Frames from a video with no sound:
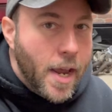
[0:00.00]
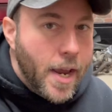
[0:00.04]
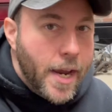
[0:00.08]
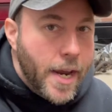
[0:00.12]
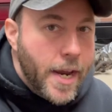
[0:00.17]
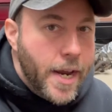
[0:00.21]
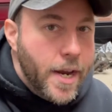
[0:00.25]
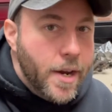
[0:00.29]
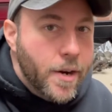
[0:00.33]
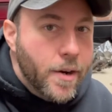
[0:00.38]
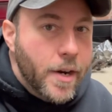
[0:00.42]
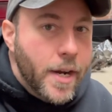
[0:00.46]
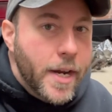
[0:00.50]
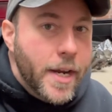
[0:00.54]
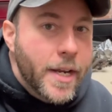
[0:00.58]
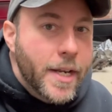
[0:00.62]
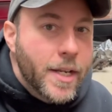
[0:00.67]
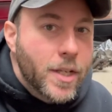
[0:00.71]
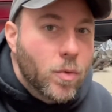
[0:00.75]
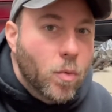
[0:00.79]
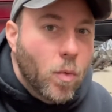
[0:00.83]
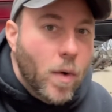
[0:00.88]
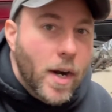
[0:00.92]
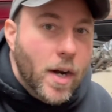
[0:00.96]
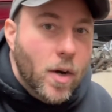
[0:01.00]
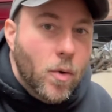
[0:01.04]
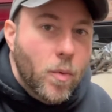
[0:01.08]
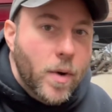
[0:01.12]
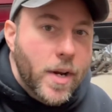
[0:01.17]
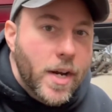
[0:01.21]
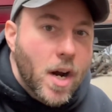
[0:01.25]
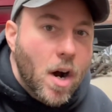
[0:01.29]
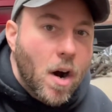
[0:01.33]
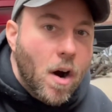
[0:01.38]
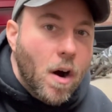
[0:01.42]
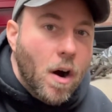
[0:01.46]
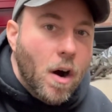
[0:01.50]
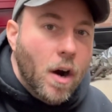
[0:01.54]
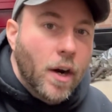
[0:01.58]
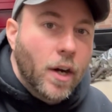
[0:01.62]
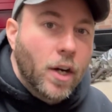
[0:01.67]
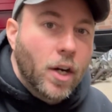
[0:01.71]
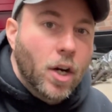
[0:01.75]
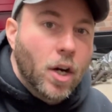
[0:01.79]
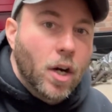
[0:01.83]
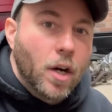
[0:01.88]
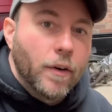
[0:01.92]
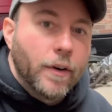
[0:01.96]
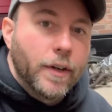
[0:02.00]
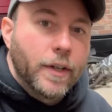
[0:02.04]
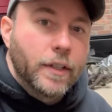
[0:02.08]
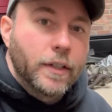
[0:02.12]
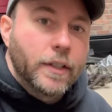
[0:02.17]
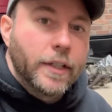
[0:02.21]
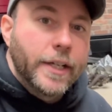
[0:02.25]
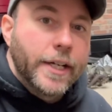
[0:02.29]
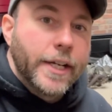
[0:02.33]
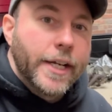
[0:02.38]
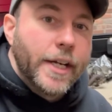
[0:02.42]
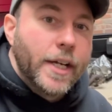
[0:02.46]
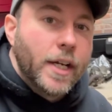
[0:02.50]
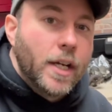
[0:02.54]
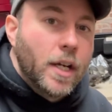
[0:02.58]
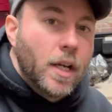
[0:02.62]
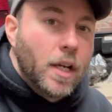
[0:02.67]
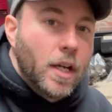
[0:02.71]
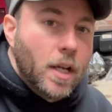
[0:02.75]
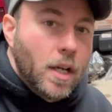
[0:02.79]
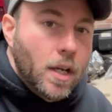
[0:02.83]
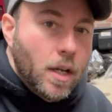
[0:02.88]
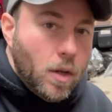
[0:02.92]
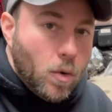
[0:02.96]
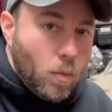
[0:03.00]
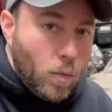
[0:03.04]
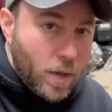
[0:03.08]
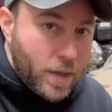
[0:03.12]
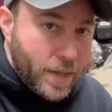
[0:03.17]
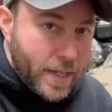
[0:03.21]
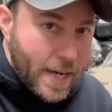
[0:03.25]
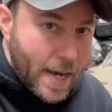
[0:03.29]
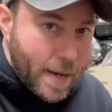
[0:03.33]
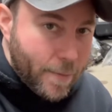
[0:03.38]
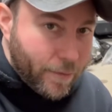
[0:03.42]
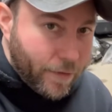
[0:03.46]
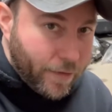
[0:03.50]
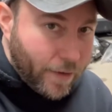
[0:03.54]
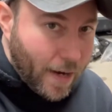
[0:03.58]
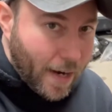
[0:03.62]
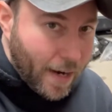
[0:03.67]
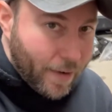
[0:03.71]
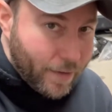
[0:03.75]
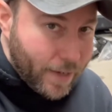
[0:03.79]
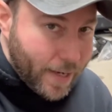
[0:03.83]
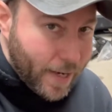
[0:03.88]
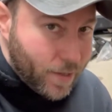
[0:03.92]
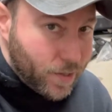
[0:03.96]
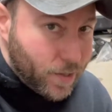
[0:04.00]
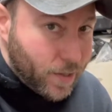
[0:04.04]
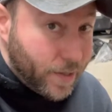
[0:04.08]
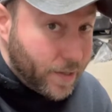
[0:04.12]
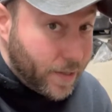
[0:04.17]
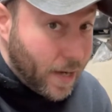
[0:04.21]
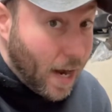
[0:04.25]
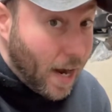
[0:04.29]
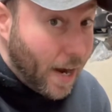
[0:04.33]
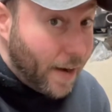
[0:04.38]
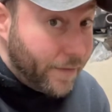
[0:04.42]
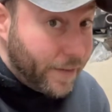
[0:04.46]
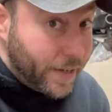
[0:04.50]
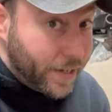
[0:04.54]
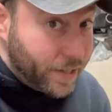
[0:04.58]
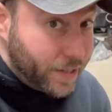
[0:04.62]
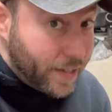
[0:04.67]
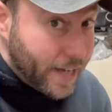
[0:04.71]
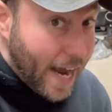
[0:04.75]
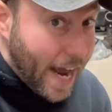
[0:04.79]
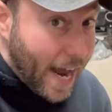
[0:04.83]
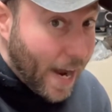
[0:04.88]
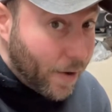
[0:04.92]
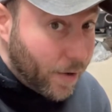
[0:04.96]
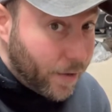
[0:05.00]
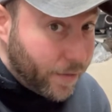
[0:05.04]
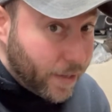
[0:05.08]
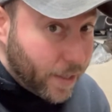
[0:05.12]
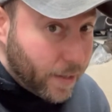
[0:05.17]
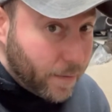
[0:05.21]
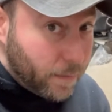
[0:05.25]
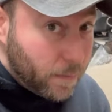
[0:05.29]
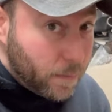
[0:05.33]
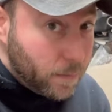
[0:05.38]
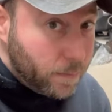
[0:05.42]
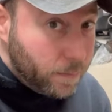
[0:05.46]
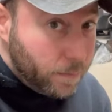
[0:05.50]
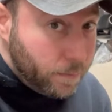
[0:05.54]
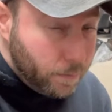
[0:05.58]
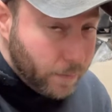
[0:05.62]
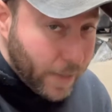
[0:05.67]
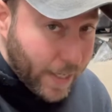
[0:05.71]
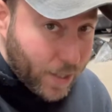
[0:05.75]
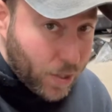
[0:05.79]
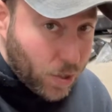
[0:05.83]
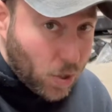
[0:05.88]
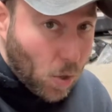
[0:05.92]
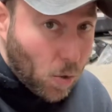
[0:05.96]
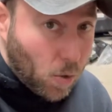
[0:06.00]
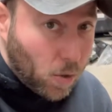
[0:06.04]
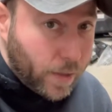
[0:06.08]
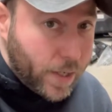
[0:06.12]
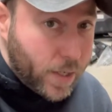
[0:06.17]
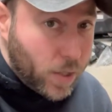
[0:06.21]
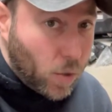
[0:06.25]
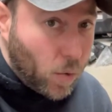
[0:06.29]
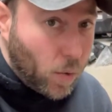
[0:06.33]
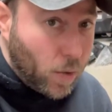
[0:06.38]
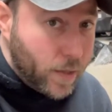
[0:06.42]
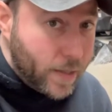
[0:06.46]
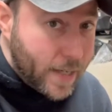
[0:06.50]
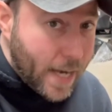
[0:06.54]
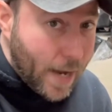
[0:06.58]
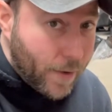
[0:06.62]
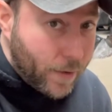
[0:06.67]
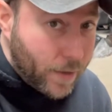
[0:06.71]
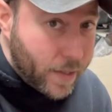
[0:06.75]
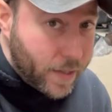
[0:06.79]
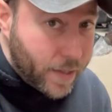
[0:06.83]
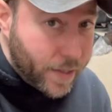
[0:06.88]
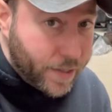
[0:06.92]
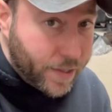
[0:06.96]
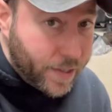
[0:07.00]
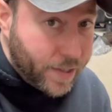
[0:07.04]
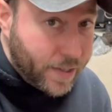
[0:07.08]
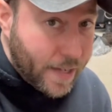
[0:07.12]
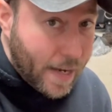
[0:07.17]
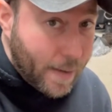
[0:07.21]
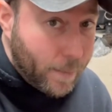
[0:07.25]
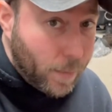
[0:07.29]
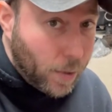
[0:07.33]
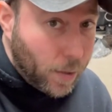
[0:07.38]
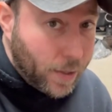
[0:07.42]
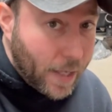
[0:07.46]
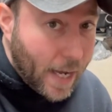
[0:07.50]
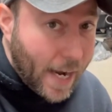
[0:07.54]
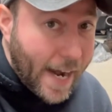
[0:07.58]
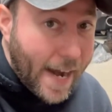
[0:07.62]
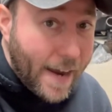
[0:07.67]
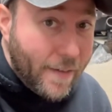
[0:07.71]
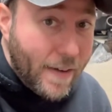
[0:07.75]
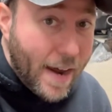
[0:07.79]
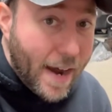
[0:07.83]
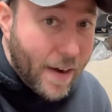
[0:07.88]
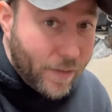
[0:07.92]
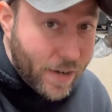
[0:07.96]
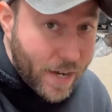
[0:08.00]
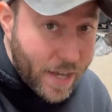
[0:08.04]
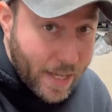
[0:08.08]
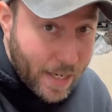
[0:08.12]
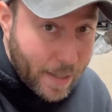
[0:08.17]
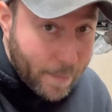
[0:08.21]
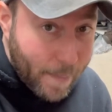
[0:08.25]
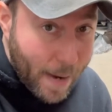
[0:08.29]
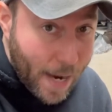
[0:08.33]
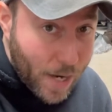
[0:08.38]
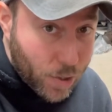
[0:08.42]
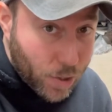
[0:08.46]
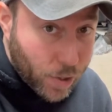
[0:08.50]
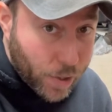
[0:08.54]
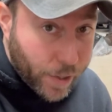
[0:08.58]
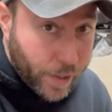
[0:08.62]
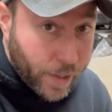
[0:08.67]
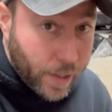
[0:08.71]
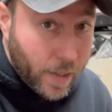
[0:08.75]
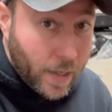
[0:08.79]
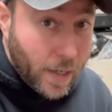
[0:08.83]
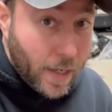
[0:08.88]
Here is where we are currently with the M5. The engine is obviously out of it. It's totally torn down and disassembled. I have everything measured.